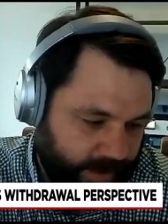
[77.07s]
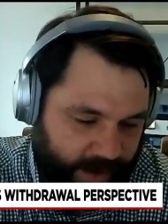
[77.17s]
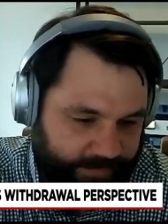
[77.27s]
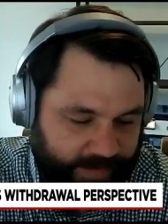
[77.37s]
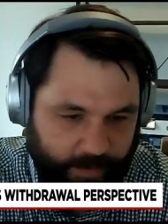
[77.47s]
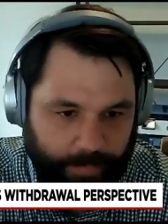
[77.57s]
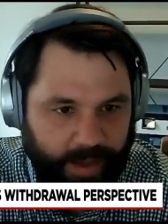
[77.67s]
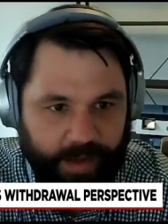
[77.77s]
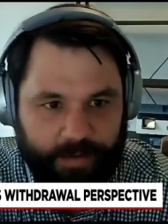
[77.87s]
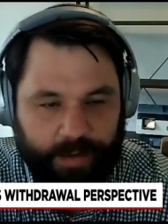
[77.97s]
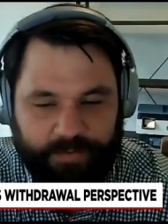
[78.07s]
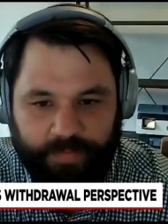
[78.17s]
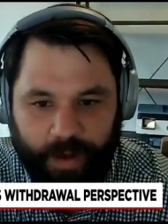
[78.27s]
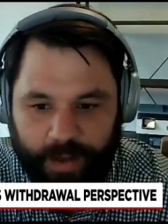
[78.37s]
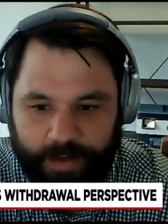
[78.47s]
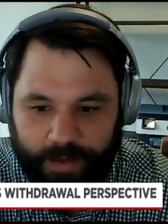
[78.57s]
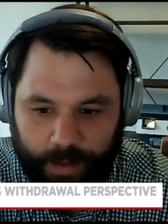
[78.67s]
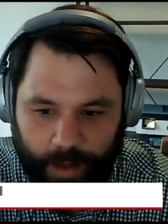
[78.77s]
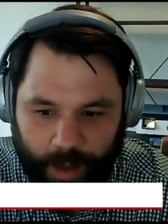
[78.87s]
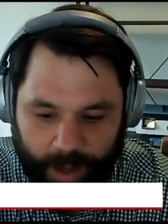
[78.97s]
can have that debate. That's fine.
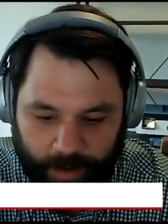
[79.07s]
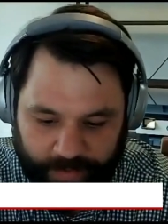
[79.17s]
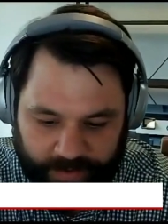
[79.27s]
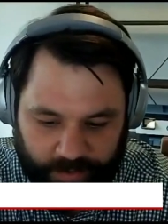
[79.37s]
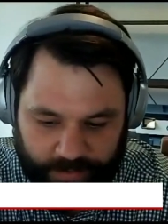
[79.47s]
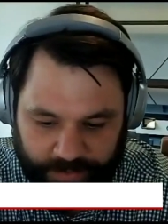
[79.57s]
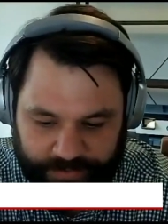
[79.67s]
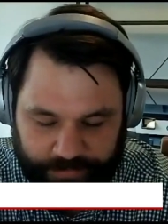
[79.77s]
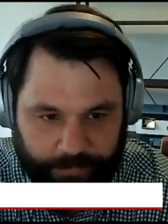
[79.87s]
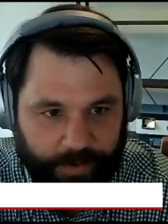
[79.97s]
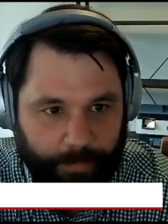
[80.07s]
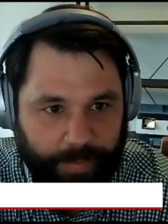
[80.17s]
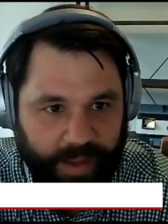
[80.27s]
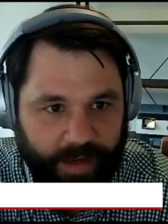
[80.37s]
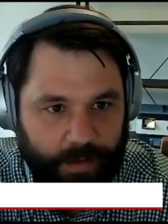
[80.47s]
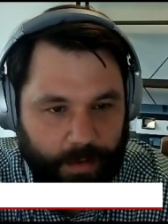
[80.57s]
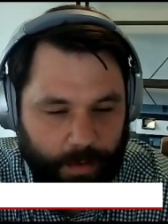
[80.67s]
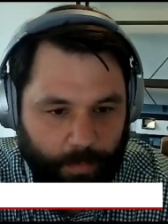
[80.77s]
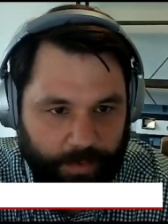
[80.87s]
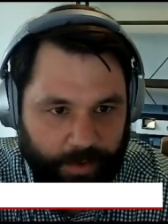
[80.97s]
I don't think there's much room for debate
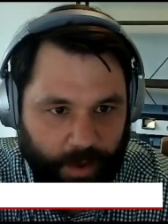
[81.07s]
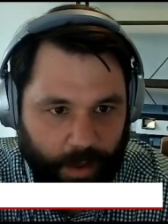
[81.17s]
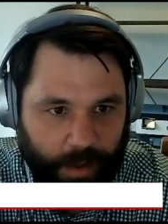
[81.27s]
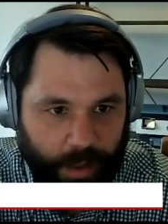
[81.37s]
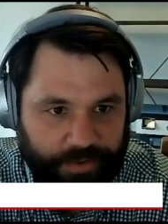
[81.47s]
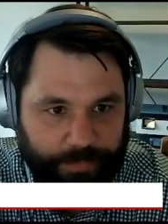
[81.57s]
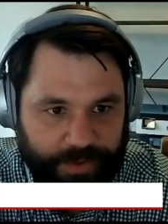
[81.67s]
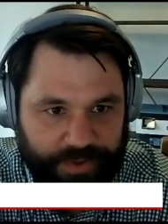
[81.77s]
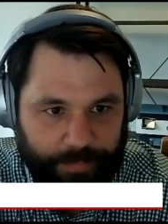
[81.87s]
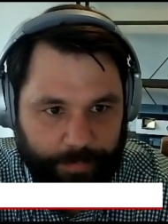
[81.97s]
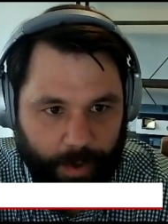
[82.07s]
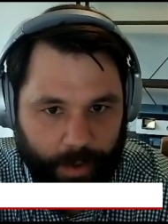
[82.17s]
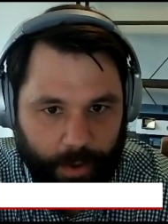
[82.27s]
whether or not our countrymen should be brought